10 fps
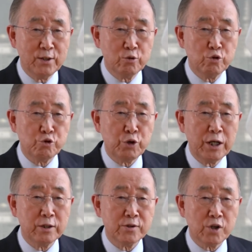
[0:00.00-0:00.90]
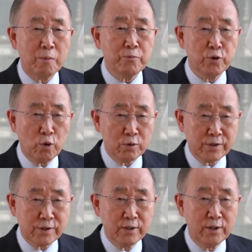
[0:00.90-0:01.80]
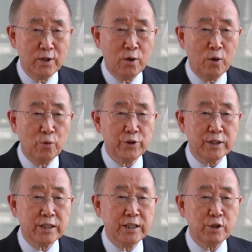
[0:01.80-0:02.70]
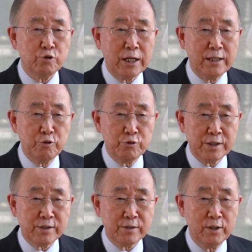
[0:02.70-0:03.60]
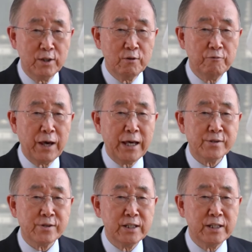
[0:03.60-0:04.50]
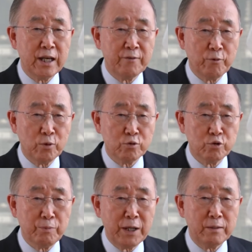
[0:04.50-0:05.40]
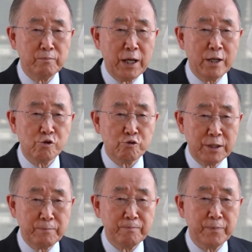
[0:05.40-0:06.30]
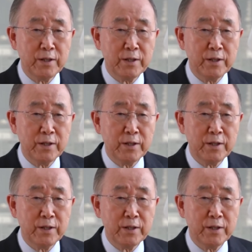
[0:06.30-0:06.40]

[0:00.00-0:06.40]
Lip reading: to share some thoughts on the key challenges faced in the effort to mainstream